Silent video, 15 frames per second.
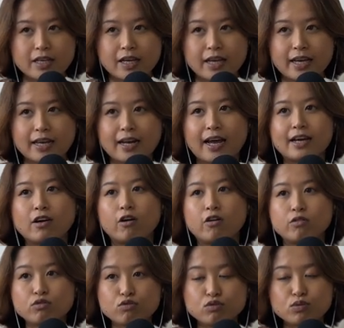and I
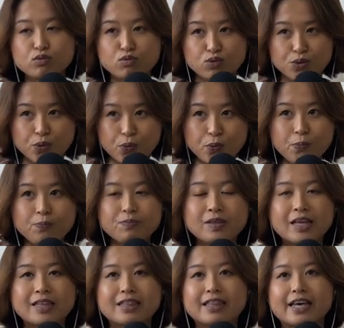also know
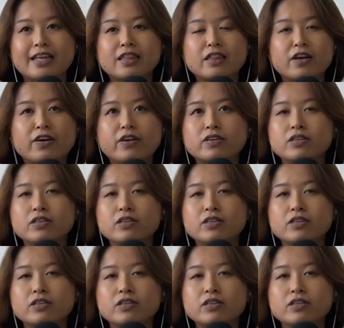that there are